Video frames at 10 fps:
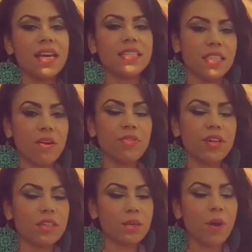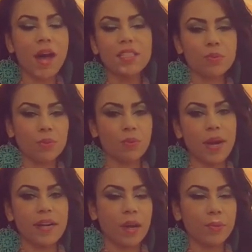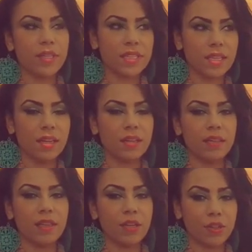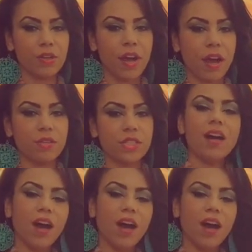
is definitely possible right now with the sun in the third house.